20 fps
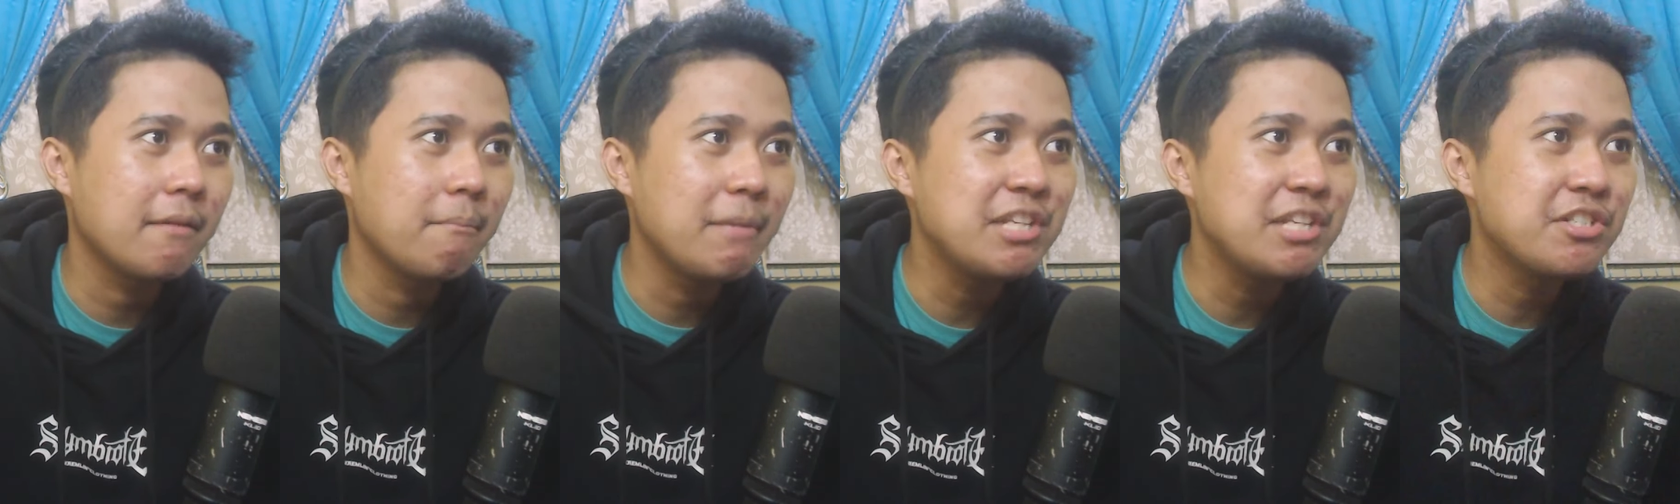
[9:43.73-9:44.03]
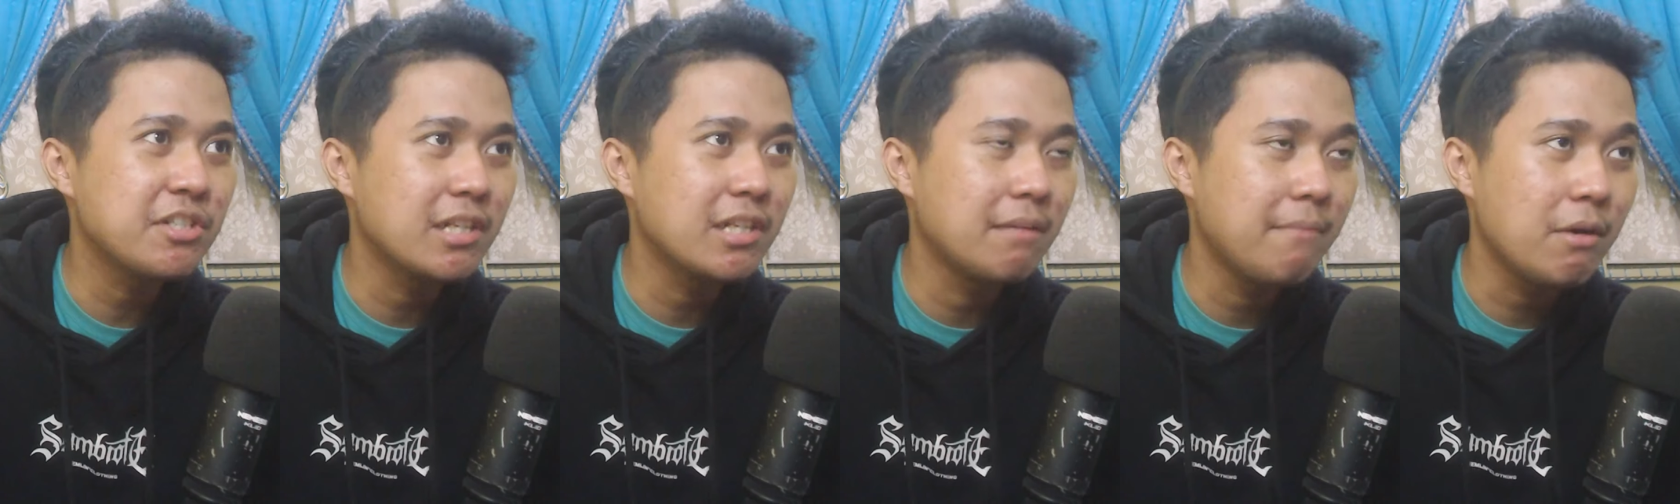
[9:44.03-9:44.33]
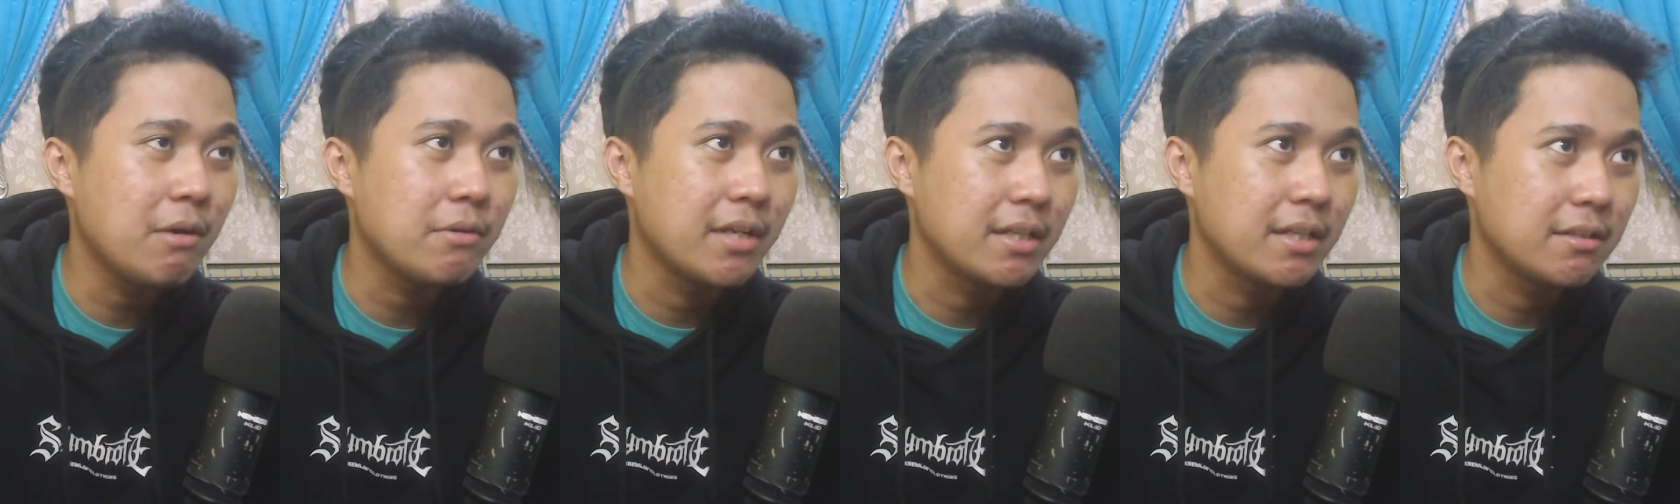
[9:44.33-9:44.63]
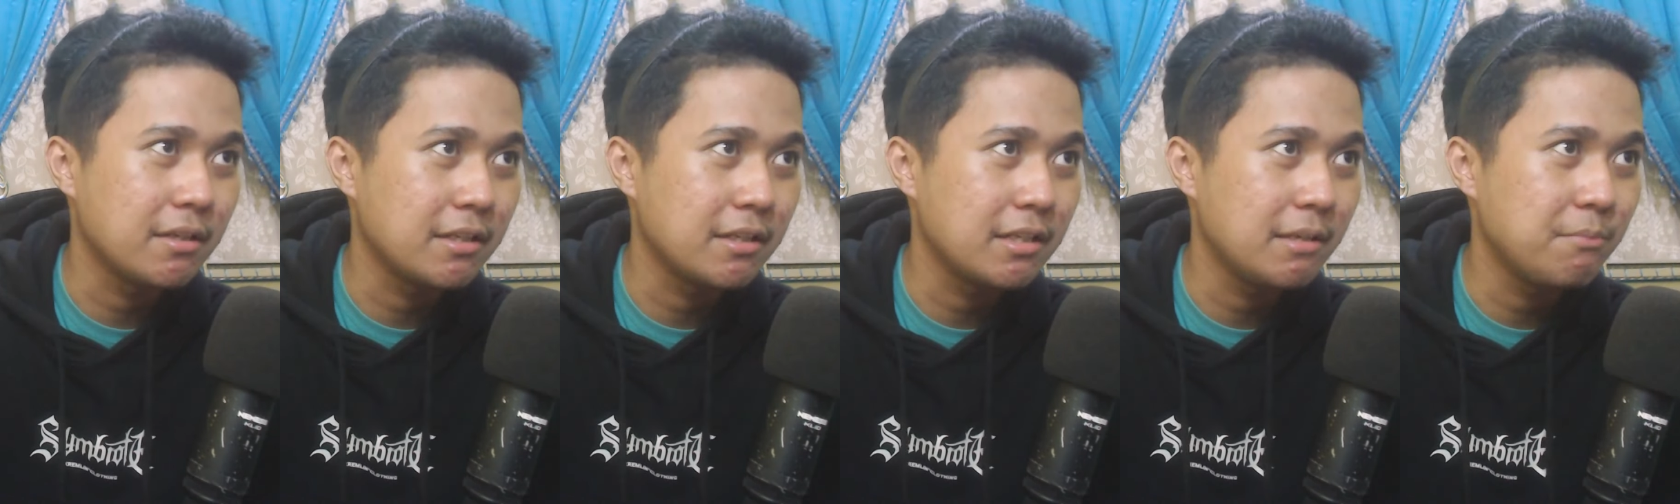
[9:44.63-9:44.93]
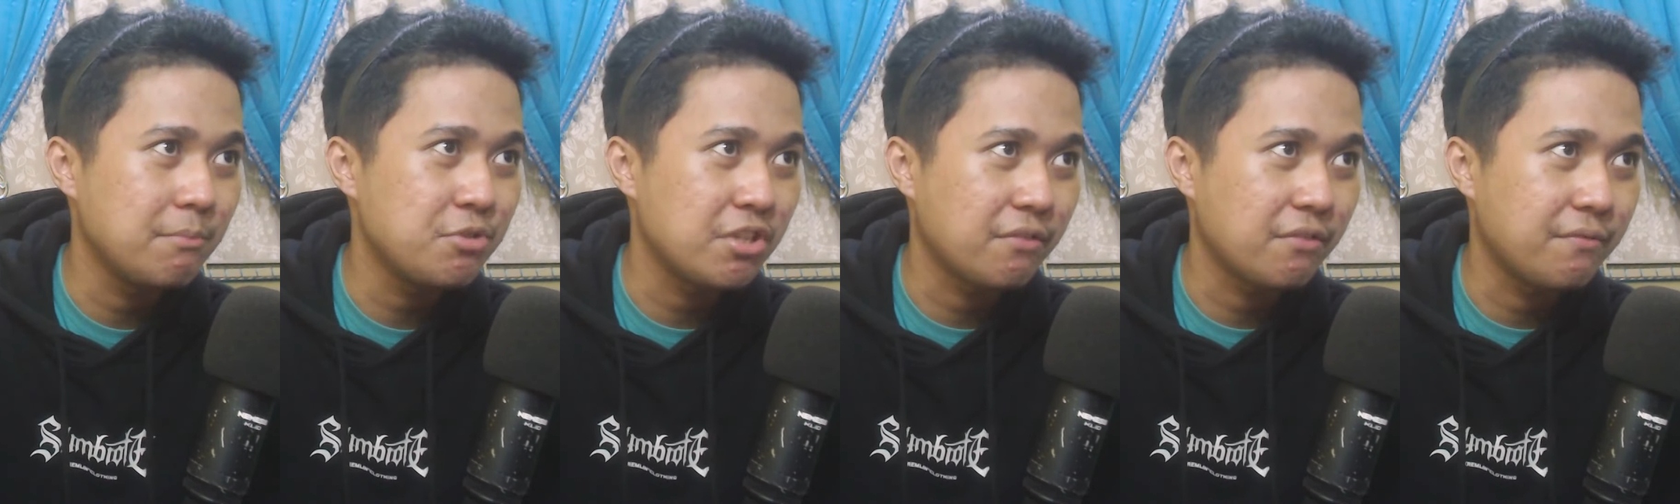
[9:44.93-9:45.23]
mention about it in the
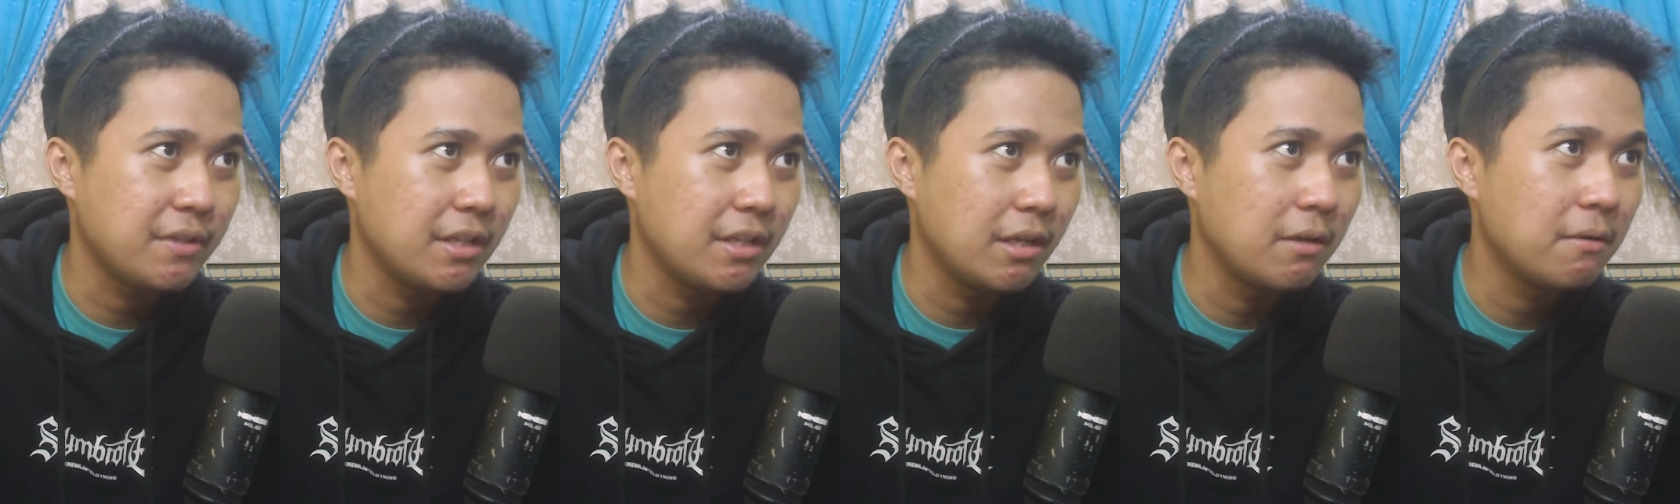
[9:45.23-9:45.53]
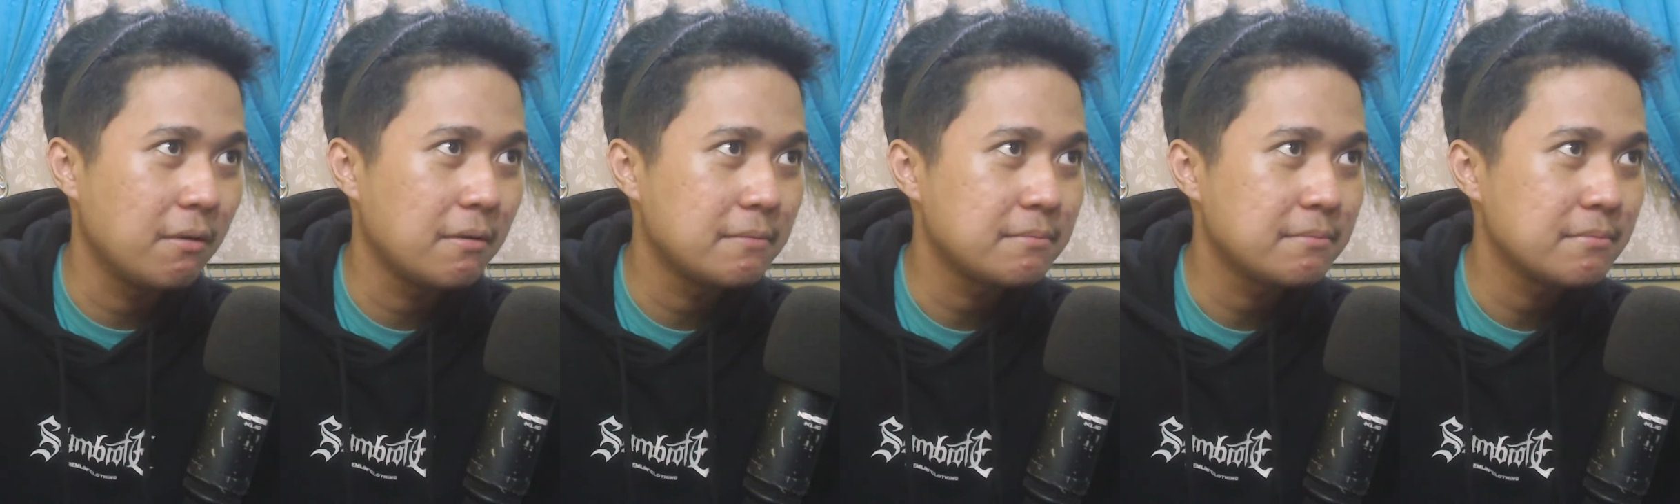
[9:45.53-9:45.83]
music video.